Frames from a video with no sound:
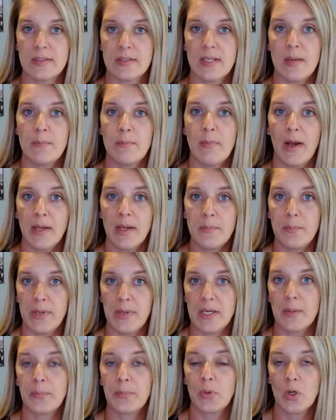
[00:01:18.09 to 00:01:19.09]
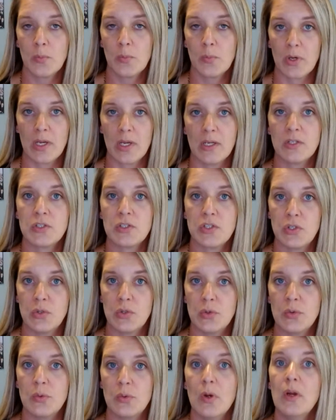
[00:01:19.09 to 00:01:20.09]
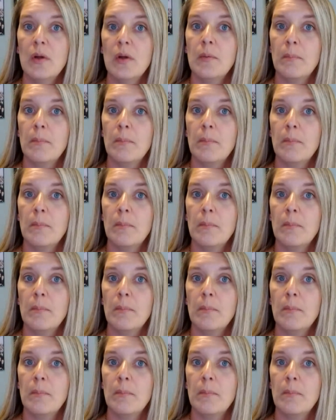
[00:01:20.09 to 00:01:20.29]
it might be appropriate to